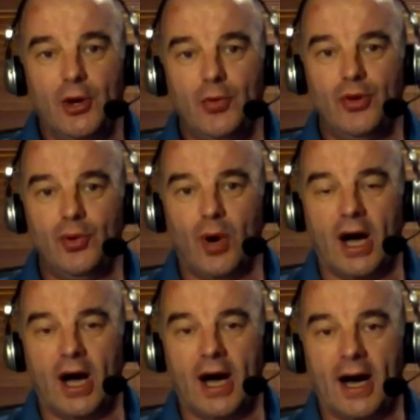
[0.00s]
who
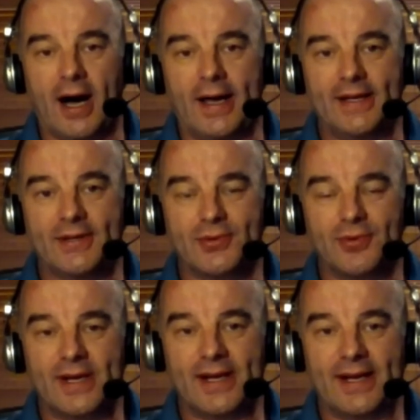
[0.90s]
you are
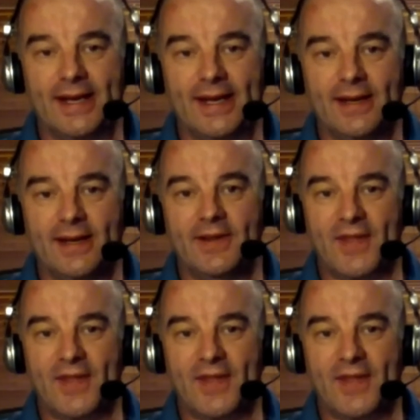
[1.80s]
is really